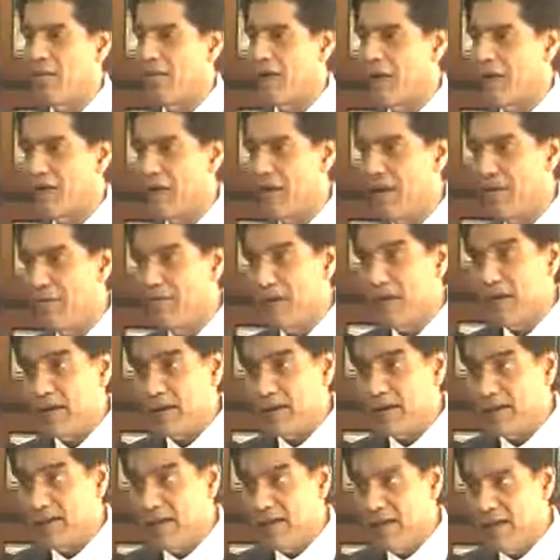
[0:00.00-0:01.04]
writ
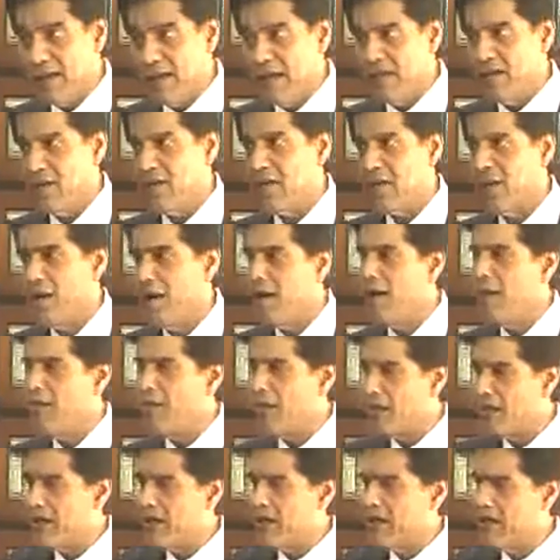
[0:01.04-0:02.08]
petitions in individual. But
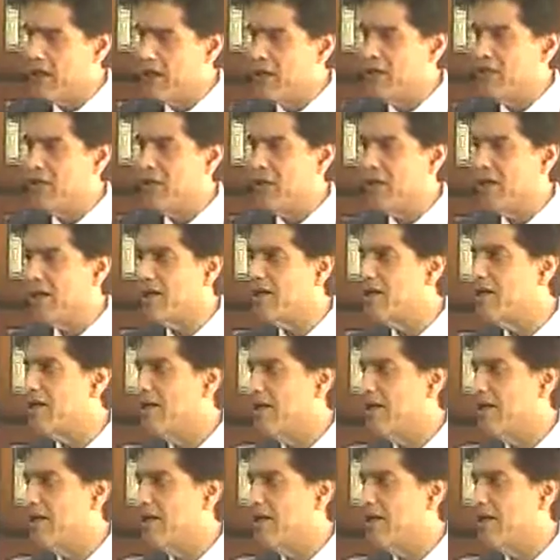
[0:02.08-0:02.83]
these individuals,